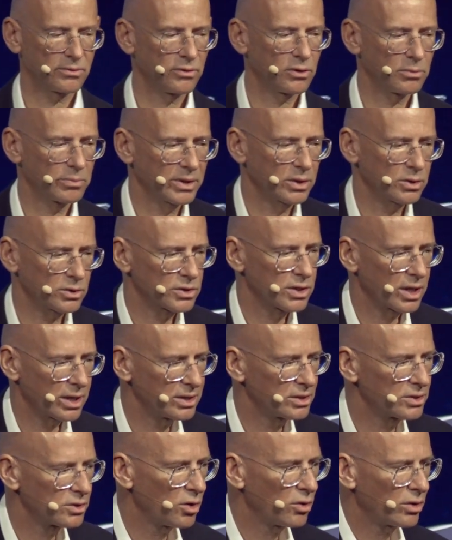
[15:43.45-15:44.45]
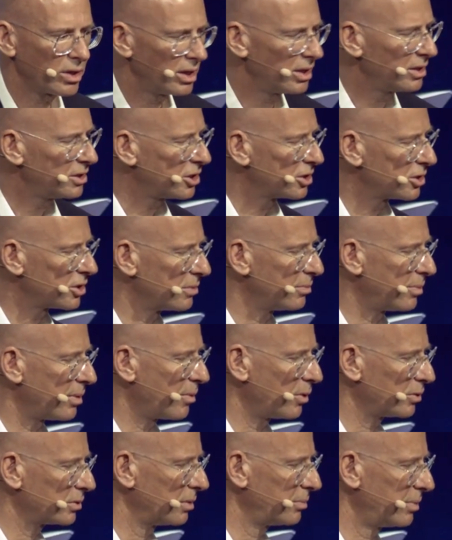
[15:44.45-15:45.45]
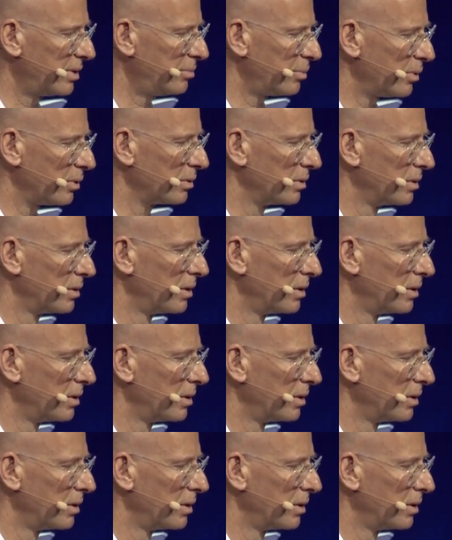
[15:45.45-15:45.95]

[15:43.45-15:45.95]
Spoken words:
because there is no relationship among the people.